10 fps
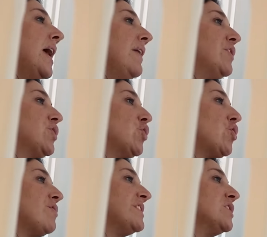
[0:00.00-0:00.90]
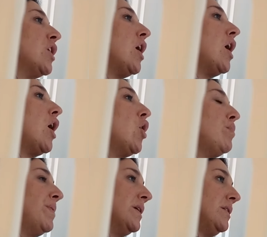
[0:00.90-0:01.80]
If the door is not
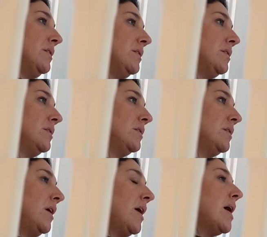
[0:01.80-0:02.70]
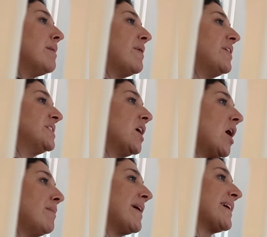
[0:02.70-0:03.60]
open by the
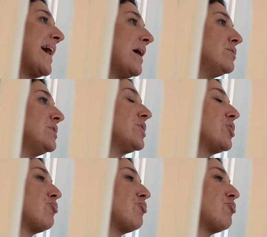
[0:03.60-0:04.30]
time I count to